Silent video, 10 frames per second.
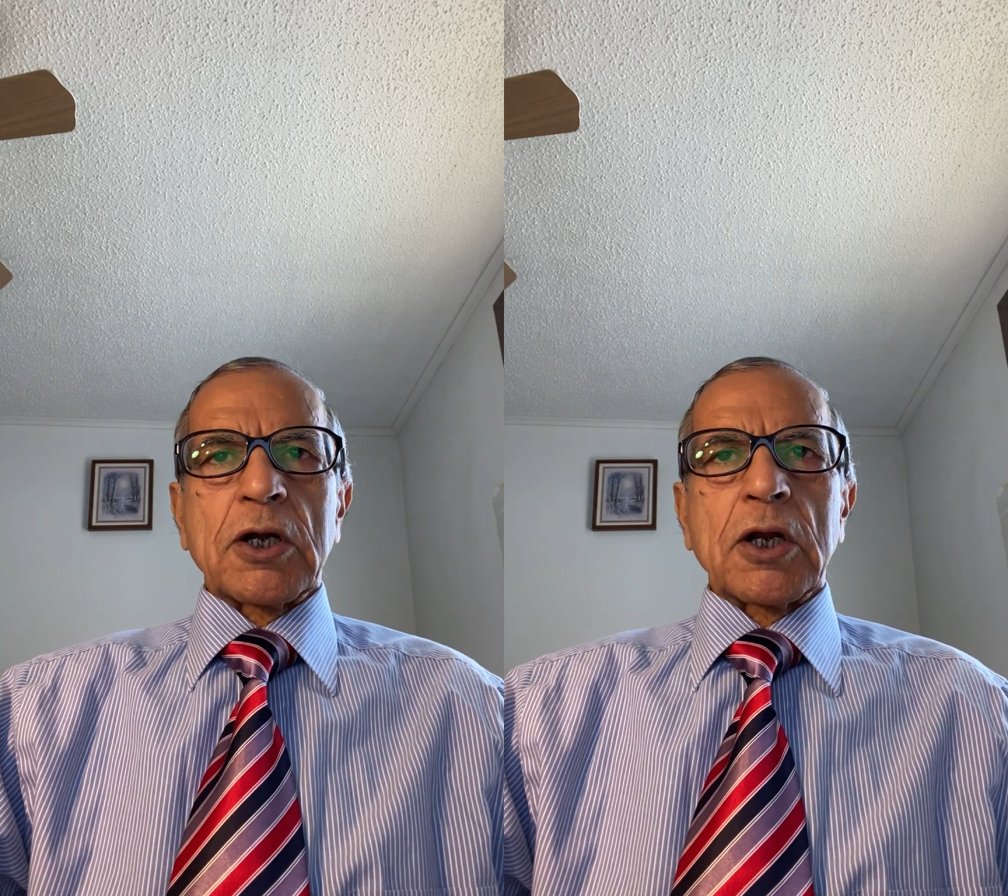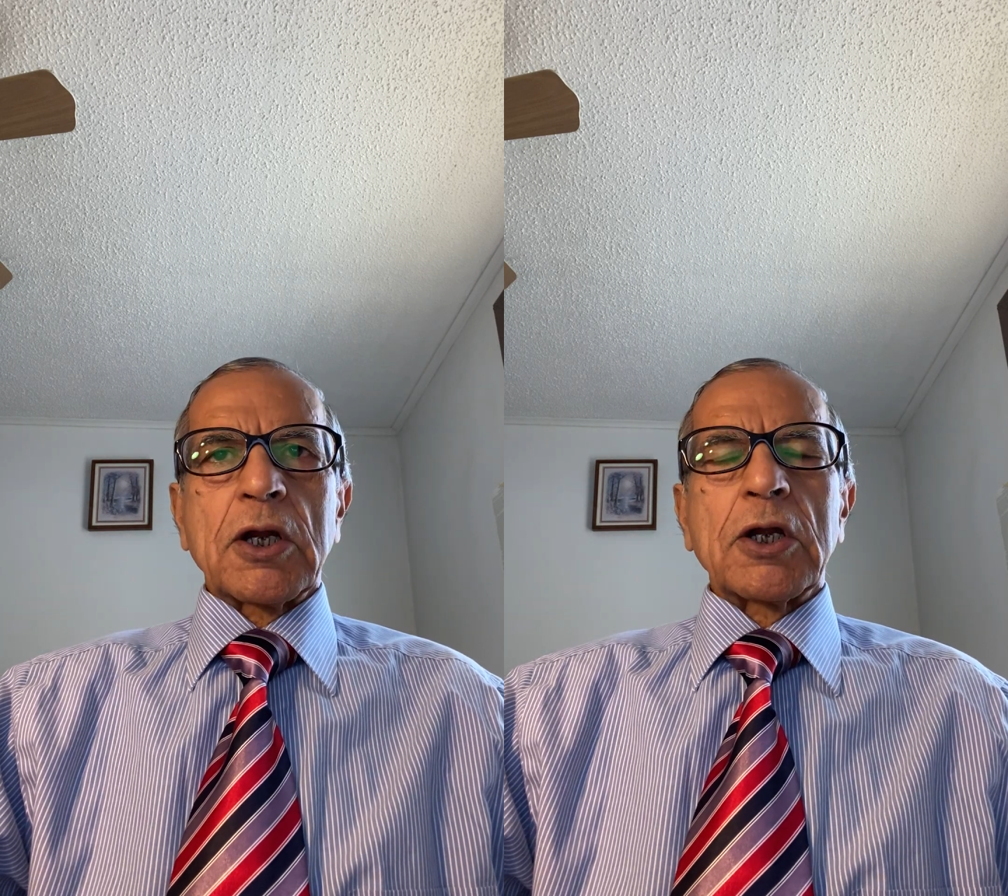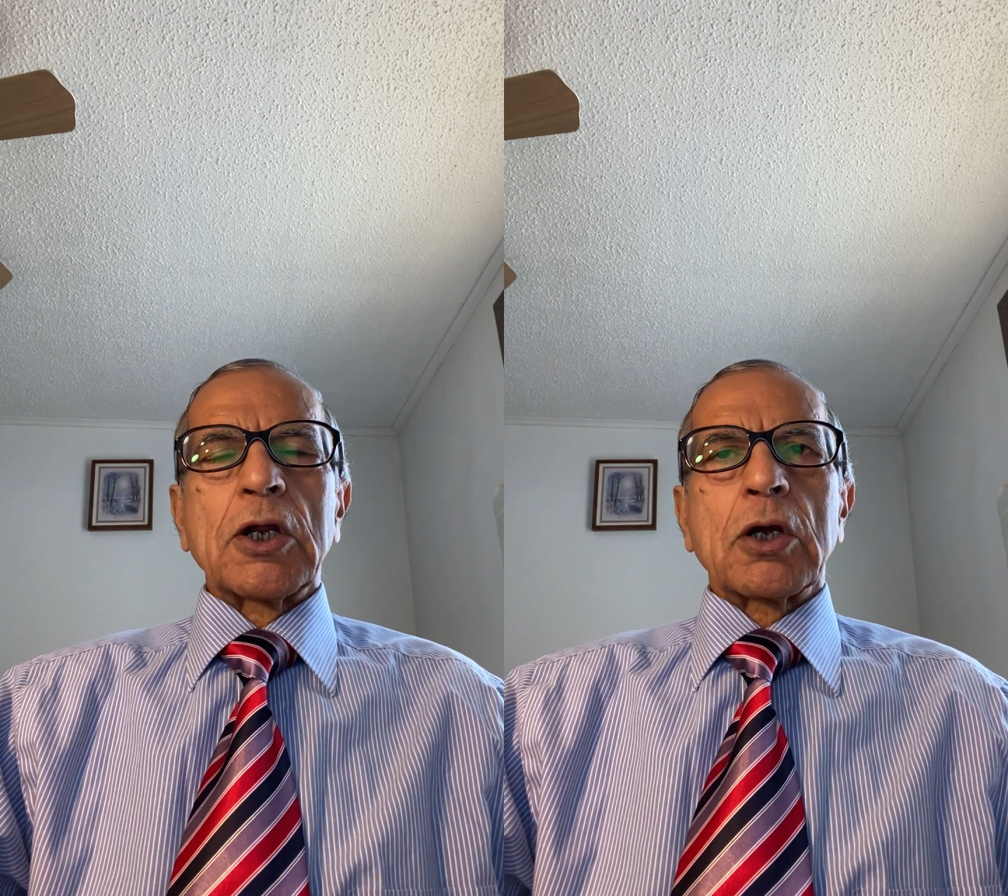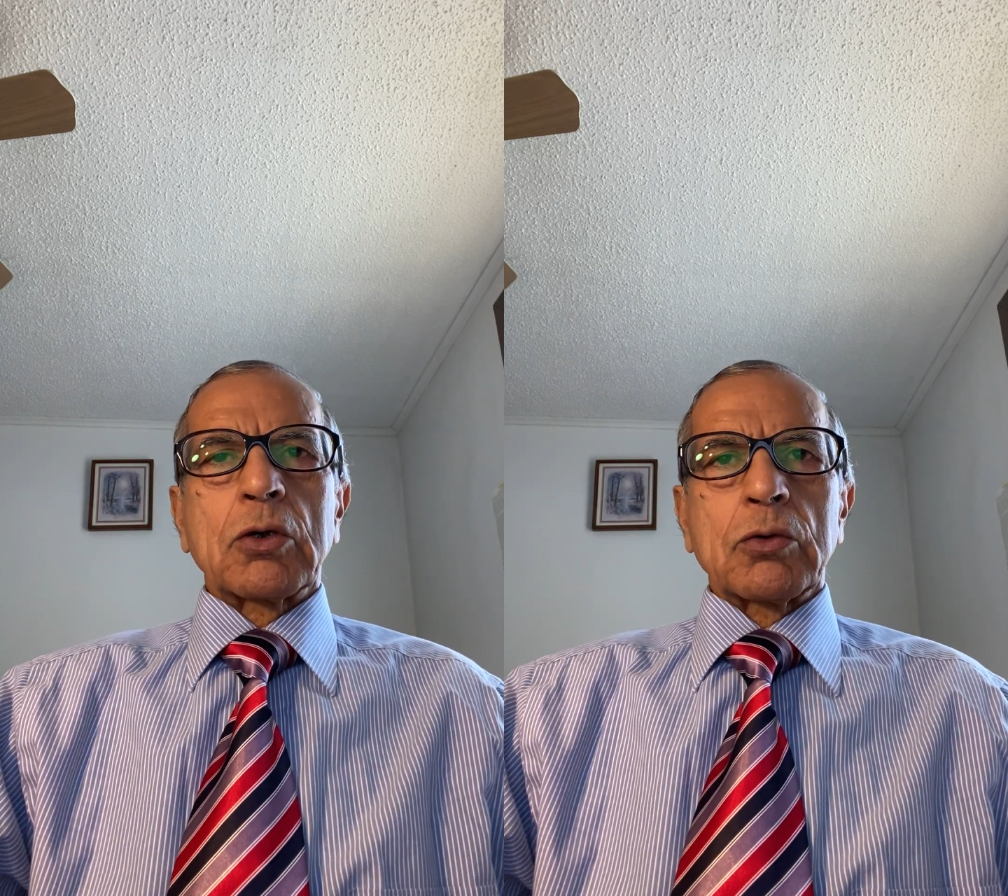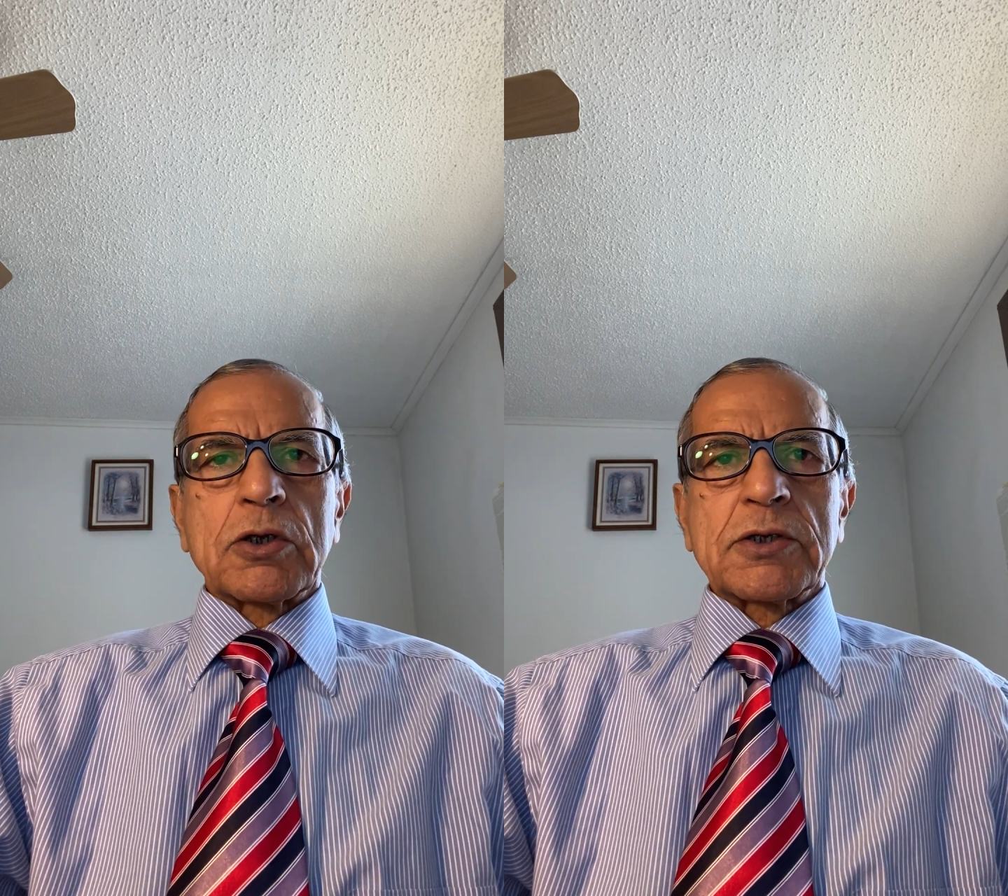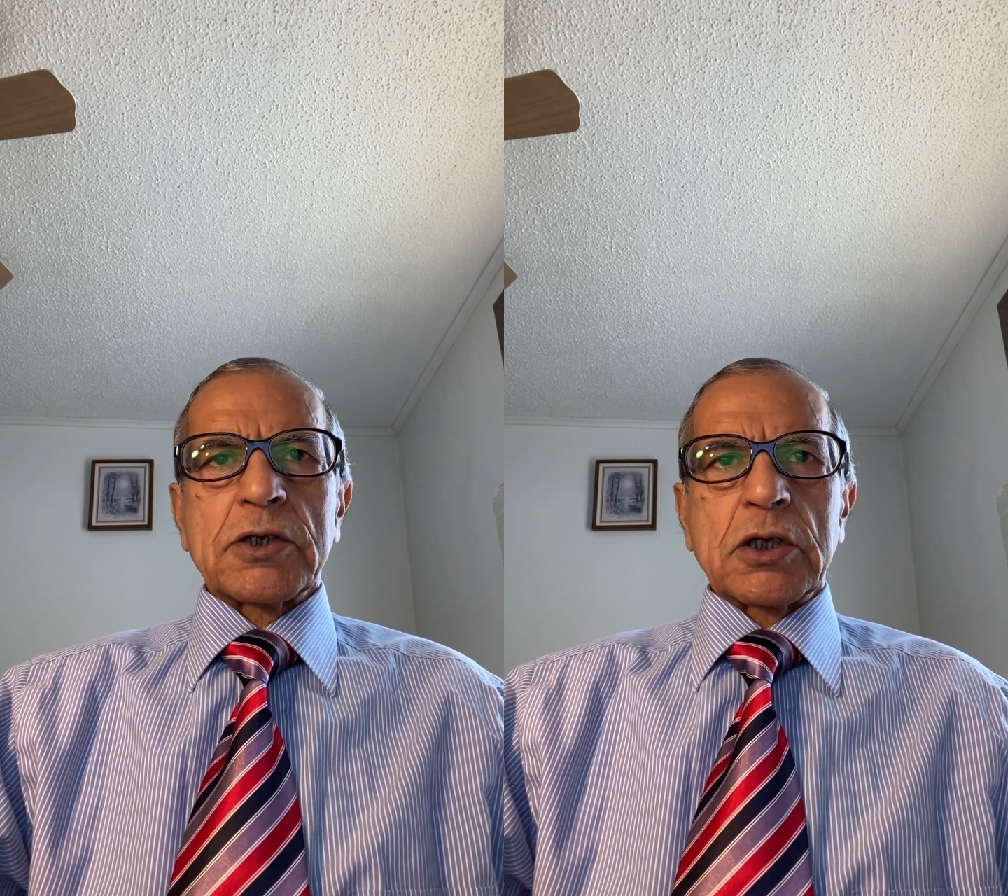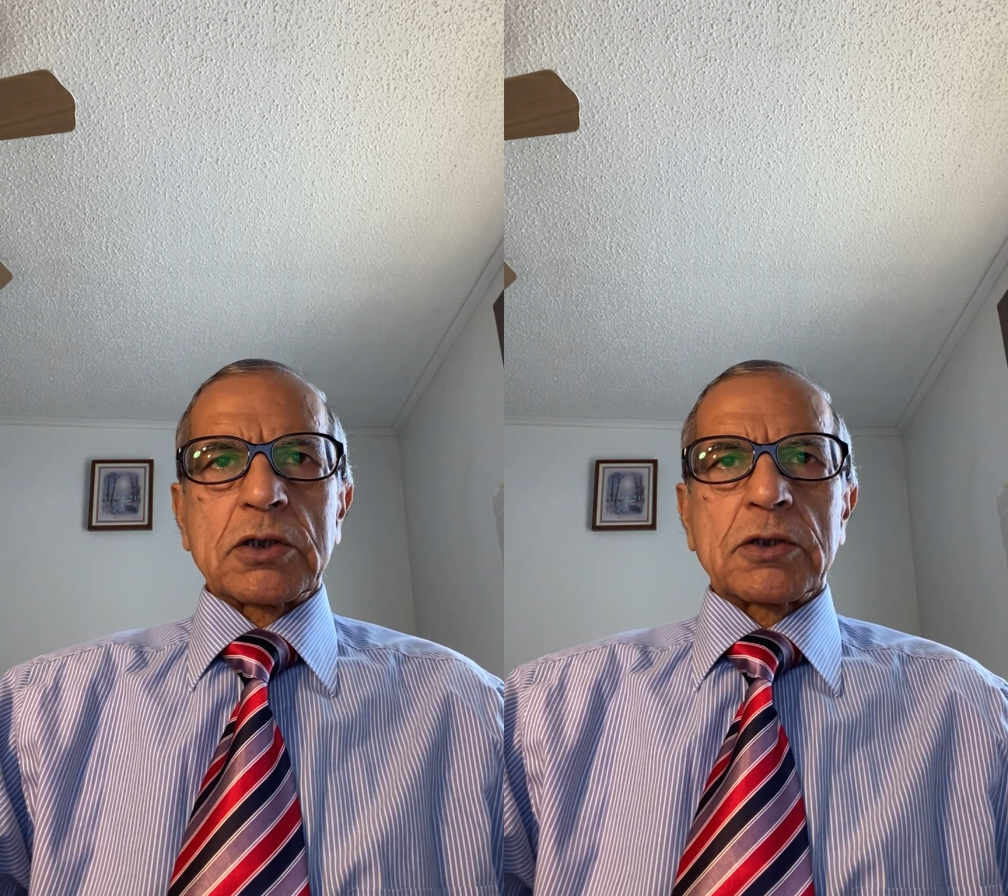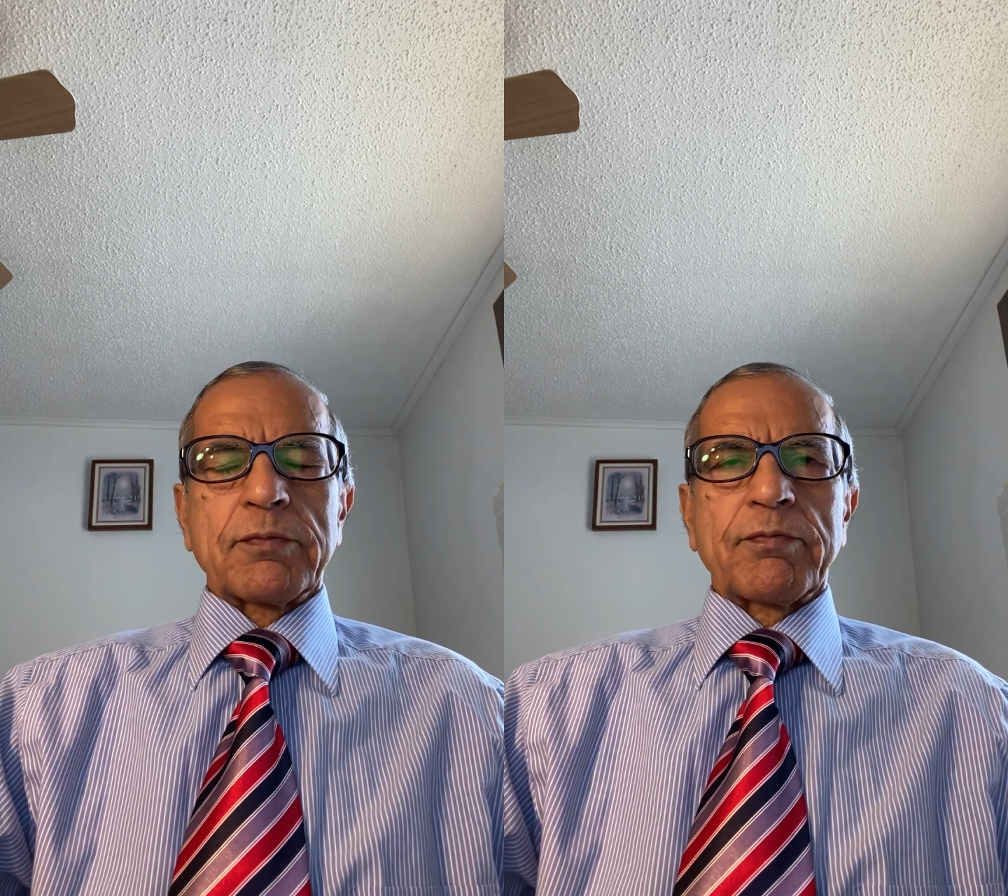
in India to the Sikhs.